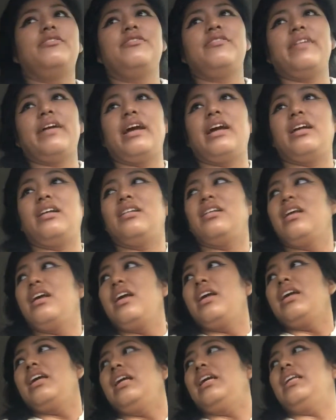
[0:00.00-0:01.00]
fan.
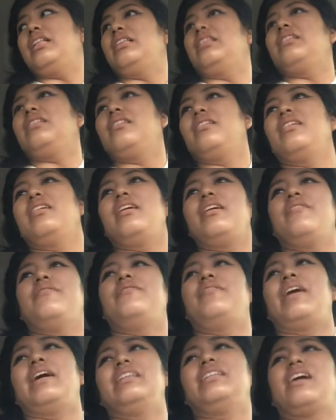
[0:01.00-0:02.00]
If
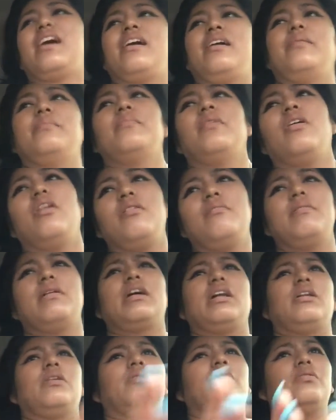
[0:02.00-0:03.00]
I tell him, oh, we're
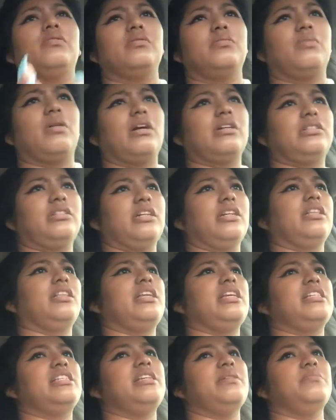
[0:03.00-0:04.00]
gonna go watch a
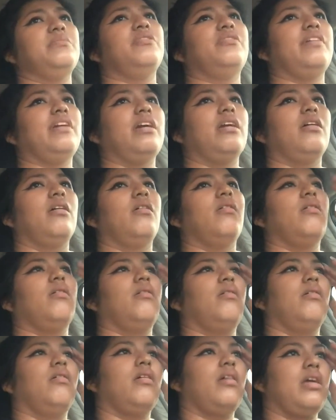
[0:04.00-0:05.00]
DC movie,
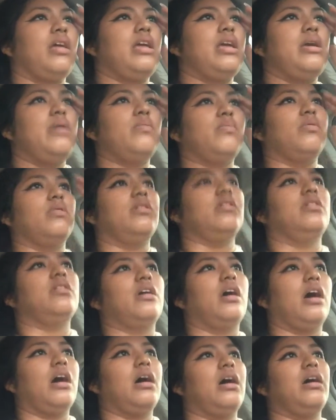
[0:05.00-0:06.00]
he will
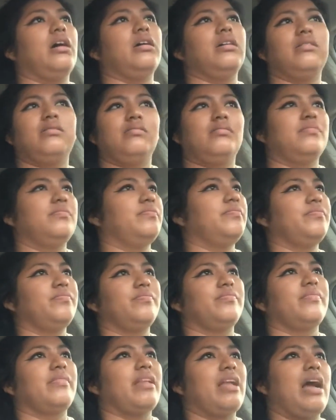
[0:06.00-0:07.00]
not.
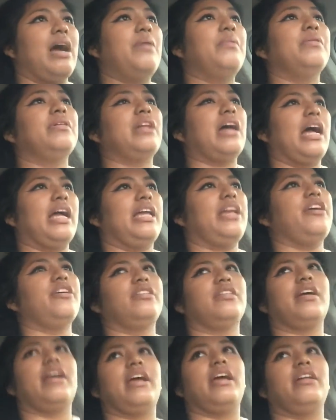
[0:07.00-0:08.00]
I will not hear
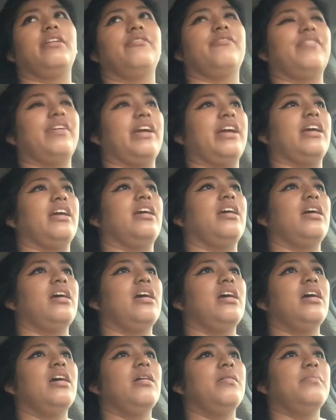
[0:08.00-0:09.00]
the end of it.
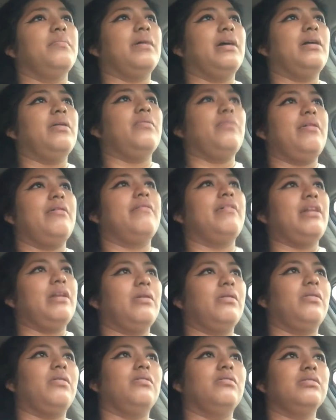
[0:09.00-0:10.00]
But we went to
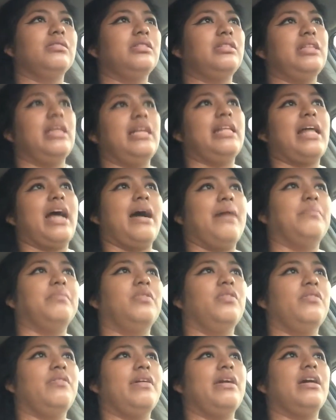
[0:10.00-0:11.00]
go see that
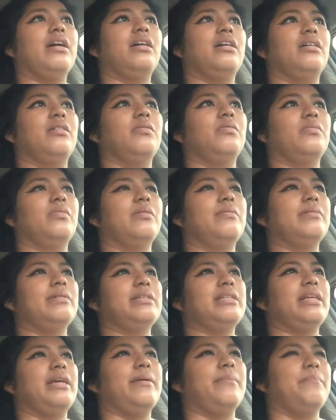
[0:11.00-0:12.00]
movie, what
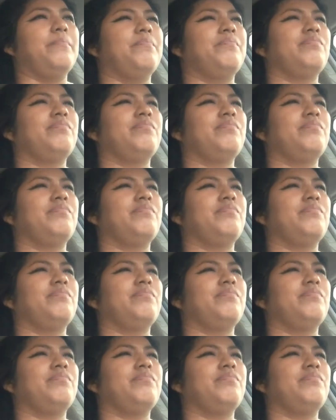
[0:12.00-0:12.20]
was it?